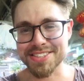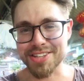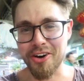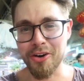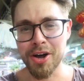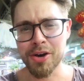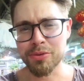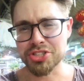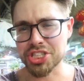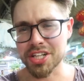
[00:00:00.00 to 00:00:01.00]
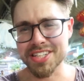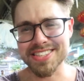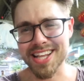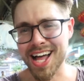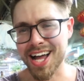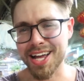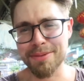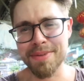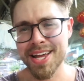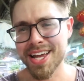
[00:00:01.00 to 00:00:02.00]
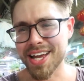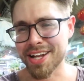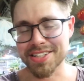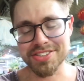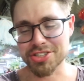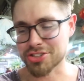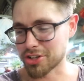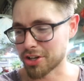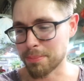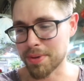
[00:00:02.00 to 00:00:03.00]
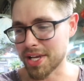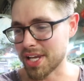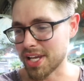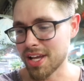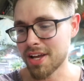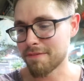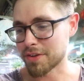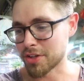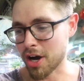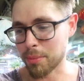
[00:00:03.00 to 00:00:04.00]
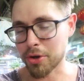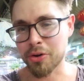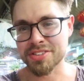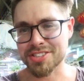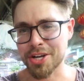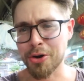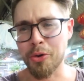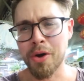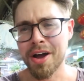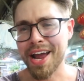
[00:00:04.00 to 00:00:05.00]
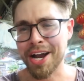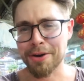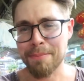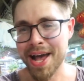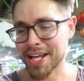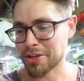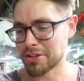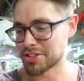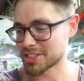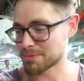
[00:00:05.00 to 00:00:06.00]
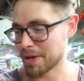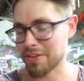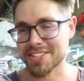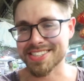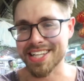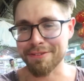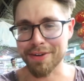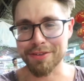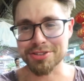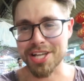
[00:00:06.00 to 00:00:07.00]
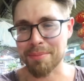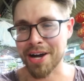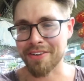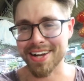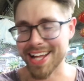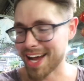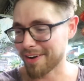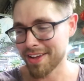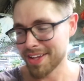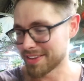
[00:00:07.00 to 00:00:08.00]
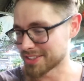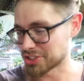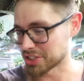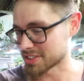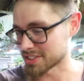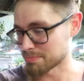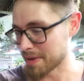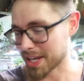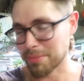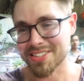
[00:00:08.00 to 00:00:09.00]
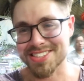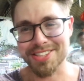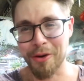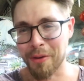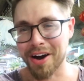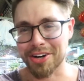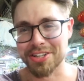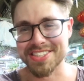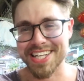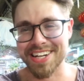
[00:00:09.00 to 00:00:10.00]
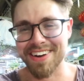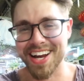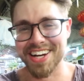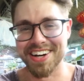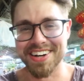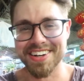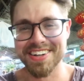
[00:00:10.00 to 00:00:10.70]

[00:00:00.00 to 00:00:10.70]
salt with chilies, lime, and it's just gonna be phenomenal. It's so aromatic, you can just smell the sea flavors coming out right now. This just is making me so hungry sitting right here.